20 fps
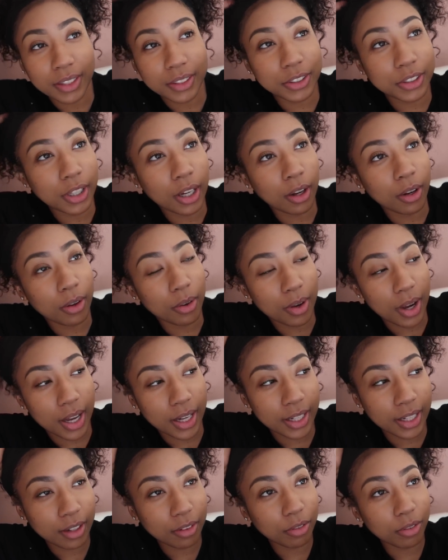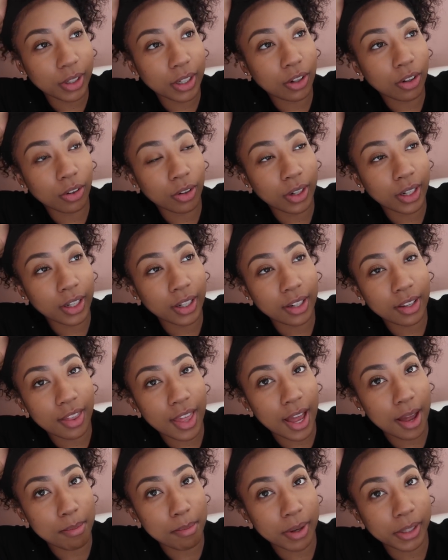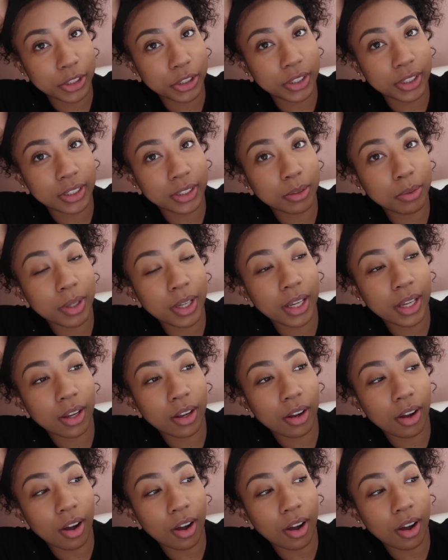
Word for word: So I didn't record that much this week.